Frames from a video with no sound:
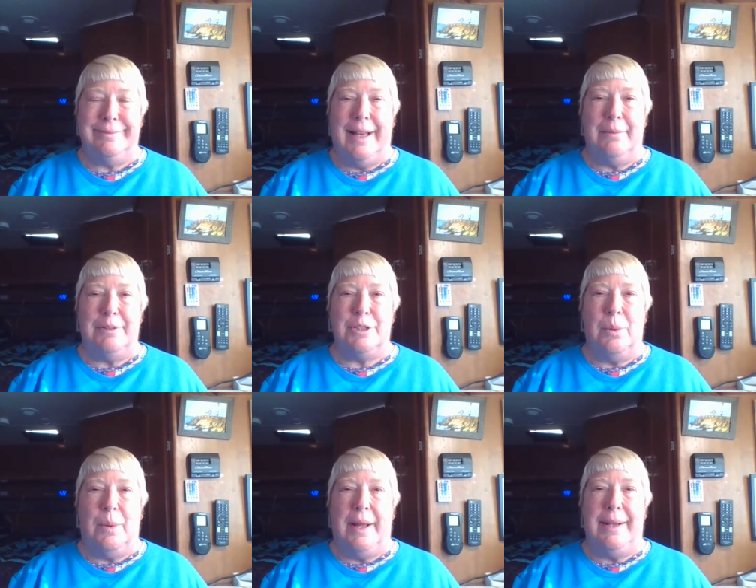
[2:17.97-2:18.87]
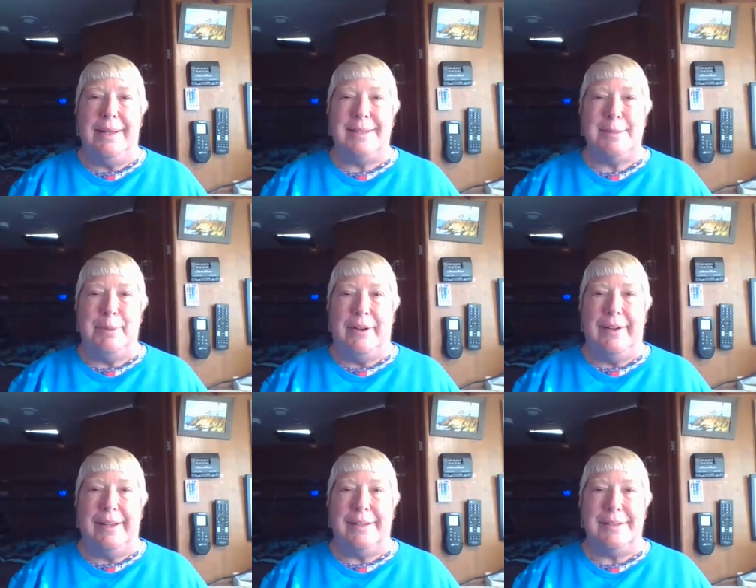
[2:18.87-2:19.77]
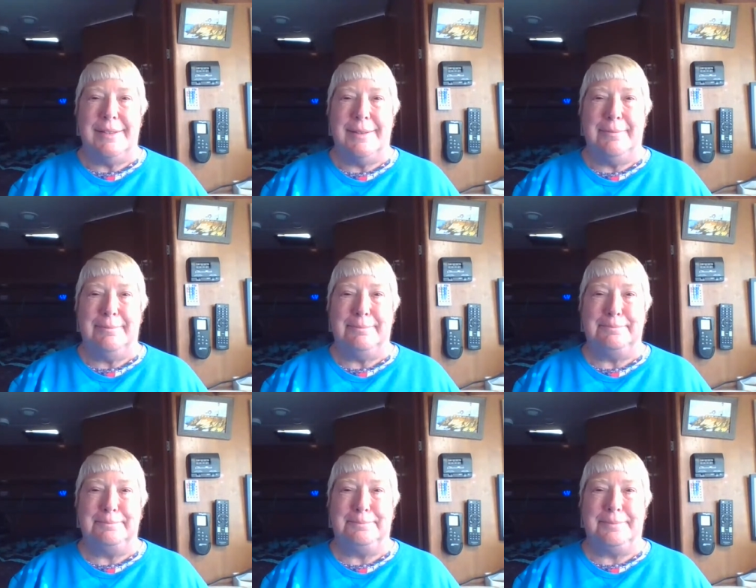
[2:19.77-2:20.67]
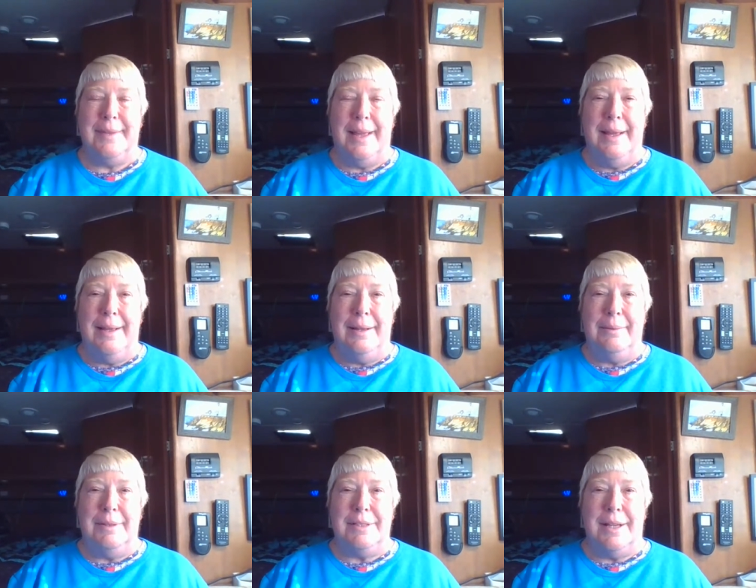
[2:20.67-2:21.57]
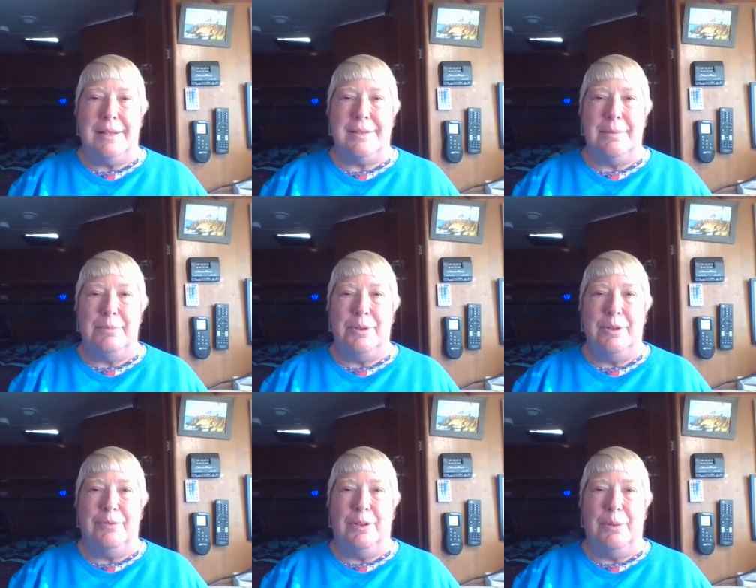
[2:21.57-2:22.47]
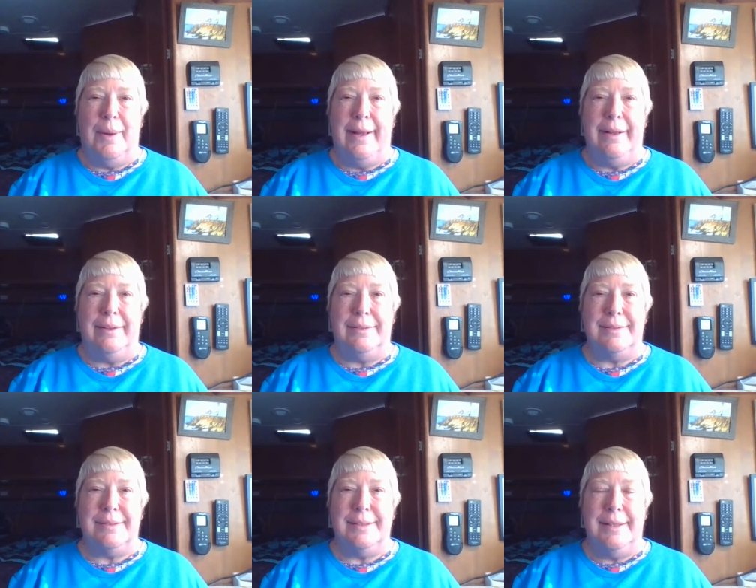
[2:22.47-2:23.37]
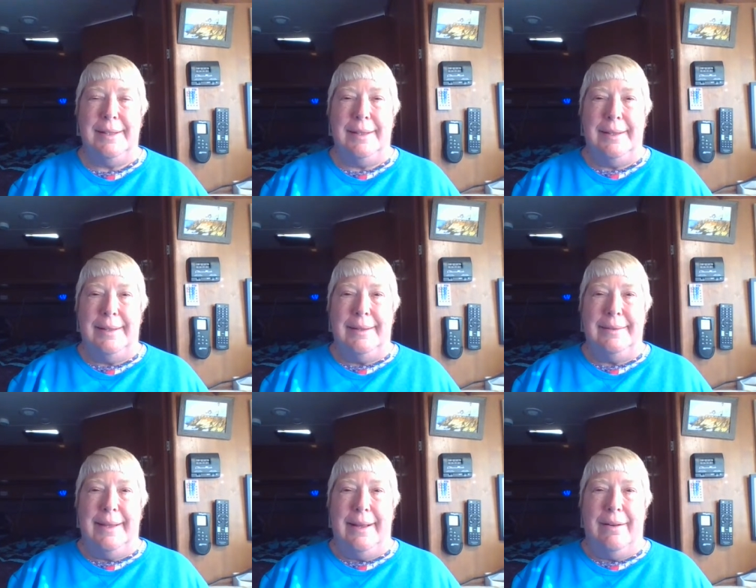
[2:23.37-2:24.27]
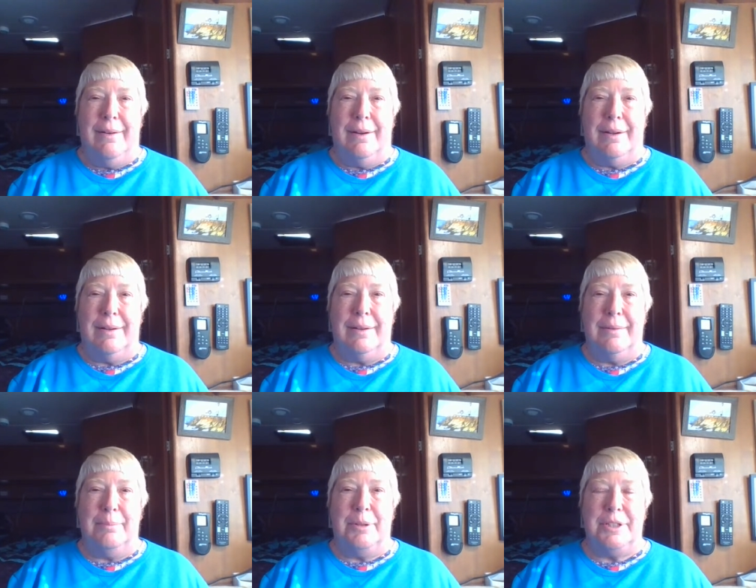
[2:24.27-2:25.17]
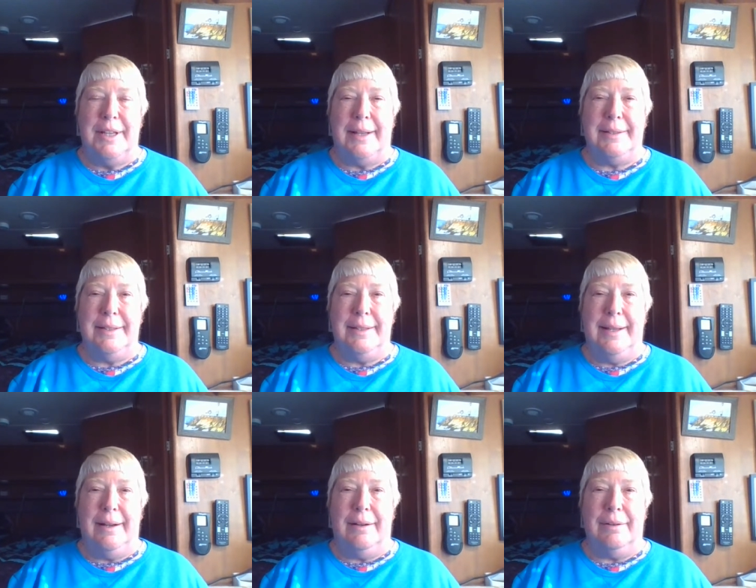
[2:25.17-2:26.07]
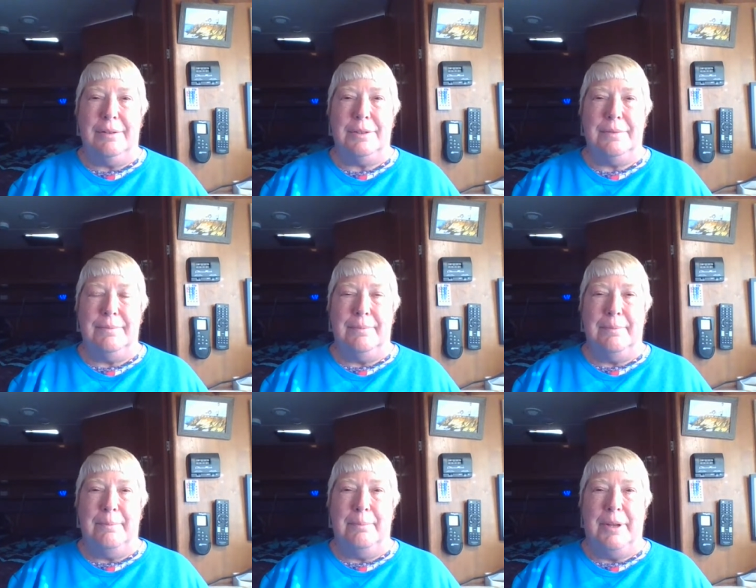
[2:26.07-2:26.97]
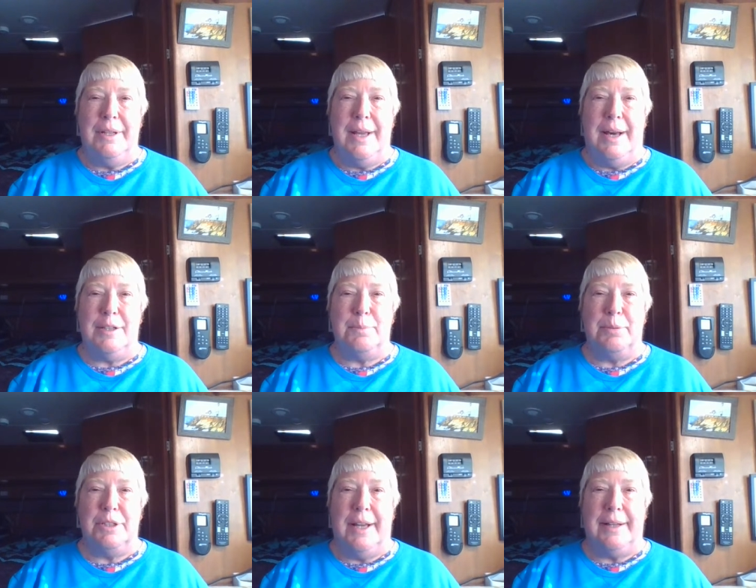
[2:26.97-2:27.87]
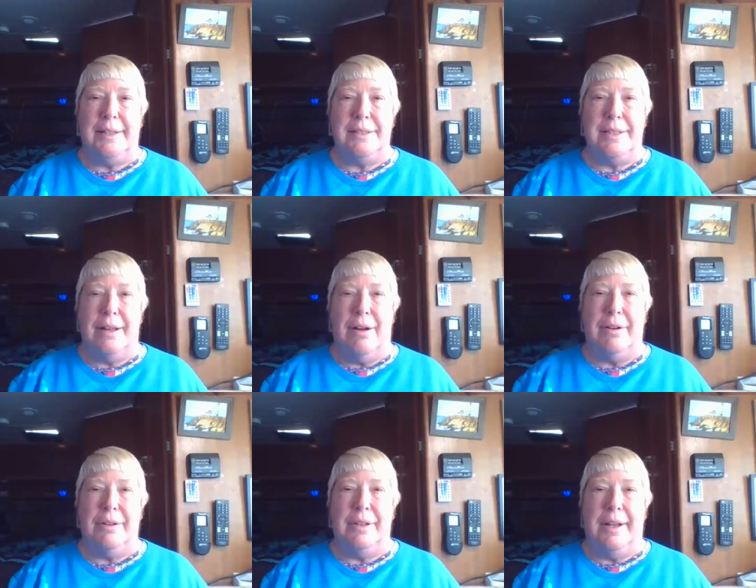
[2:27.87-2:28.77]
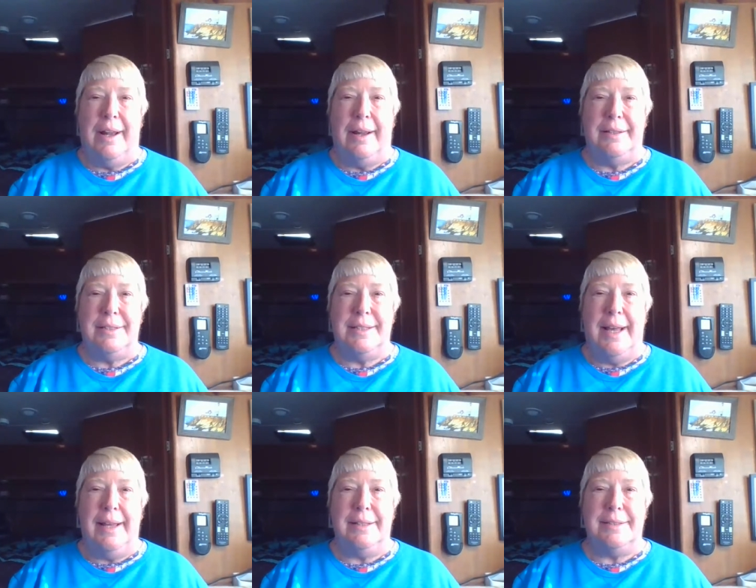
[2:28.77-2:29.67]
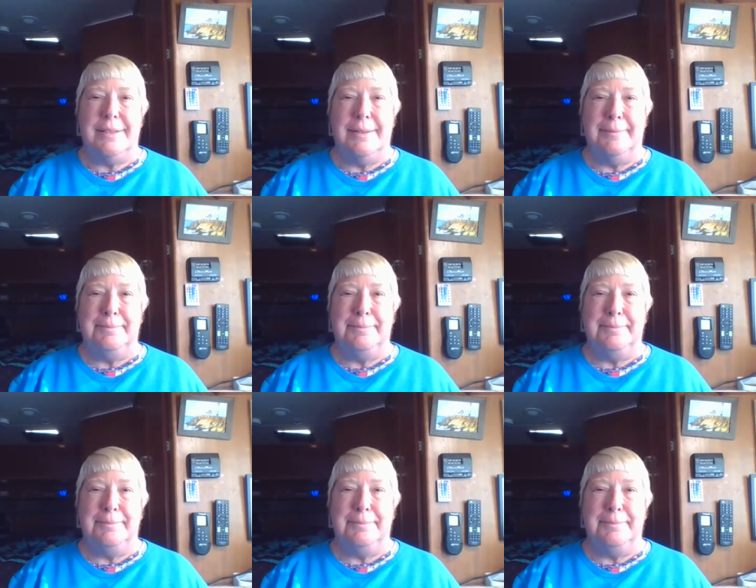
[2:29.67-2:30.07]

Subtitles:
That was quite an experience. We saw some beautiful whales. They are protected there, but not as protected as they are in the United States.